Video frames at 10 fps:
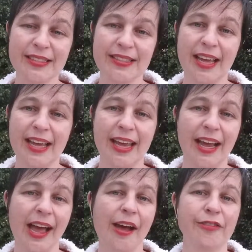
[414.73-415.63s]
saying
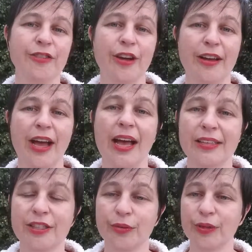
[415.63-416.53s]
after I
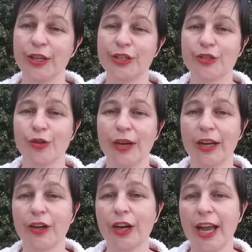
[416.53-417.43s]
ask you, will you destroy and
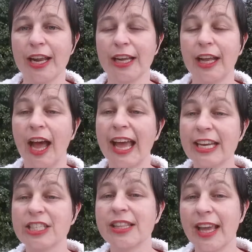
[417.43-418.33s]
uncreate it, are
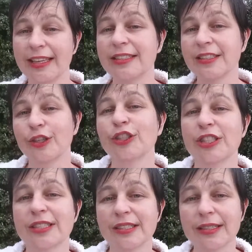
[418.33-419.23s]
actually the Access
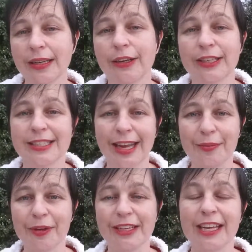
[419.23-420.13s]
Consciousness Clearing
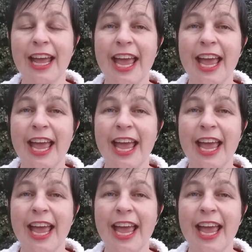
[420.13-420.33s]
Statement.